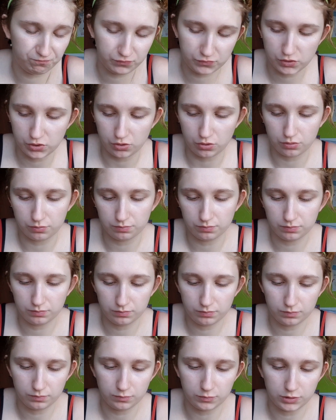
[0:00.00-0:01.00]
So
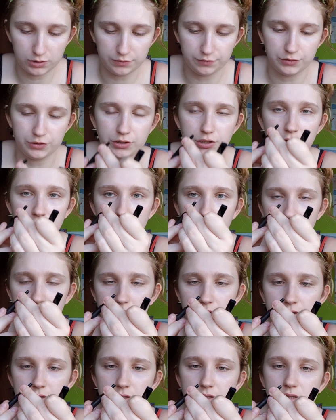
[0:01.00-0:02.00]
whatever,
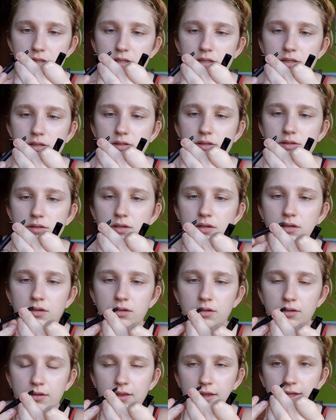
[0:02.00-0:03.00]
it's just
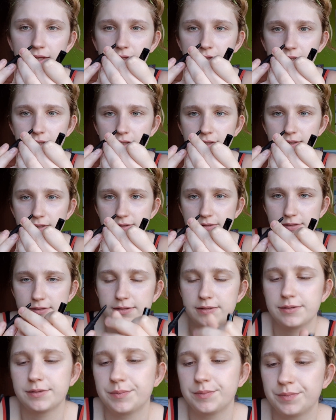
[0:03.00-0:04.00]
like this.